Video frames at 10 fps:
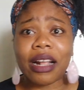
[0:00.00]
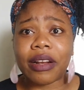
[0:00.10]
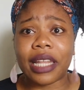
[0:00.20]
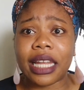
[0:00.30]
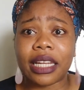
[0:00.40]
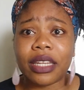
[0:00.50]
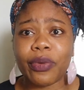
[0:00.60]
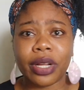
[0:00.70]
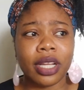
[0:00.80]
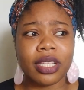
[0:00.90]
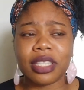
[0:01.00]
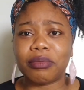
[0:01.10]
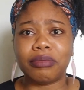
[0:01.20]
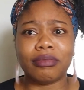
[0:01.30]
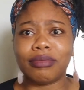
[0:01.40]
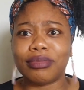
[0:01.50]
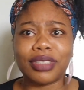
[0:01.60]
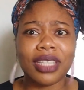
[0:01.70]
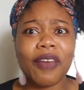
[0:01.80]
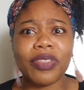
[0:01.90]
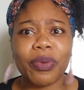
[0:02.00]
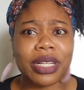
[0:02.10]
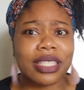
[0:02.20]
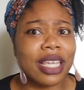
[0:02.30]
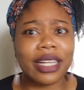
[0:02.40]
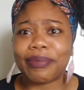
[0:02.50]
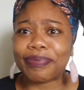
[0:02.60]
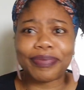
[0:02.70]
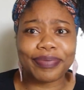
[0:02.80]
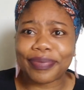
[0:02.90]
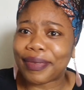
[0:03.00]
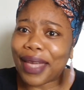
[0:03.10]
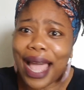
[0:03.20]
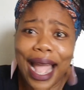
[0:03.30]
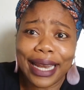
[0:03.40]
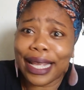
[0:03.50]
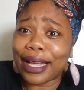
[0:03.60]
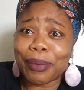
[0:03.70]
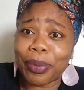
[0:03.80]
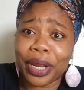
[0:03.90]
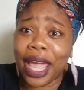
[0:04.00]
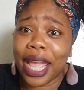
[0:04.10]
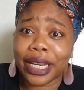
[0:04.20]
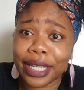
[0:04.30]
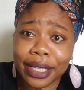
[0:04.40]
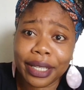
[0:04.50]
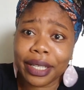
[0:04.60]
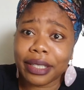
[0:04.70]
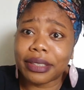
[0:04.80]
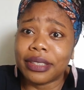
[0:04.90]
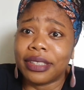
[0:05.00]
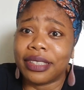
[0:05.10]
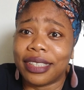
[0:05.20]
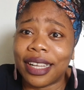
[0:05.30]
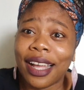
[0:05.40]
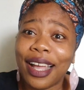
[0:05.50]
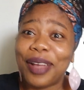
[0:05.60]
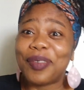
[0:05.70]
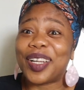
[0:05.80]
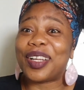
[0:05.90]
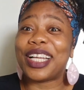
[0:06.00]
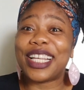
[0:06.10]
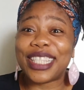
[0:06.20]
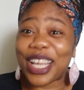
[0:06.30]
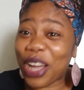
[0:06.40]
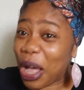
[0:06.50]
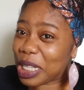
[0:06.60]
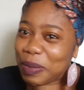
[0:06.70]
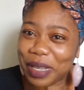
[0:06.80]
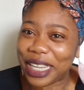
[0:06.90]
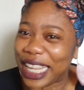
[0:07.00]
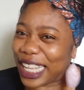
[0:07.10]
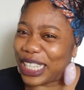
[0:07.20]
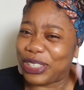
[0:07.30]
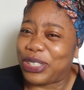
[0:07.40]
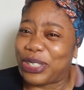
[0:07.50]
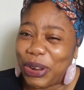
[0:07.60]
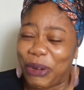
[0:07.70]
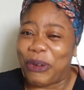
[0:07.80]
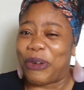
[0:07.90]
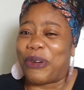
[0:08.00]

Carolina, there were some stuff they were saying I didn't comprehend. But they're all speaking English though.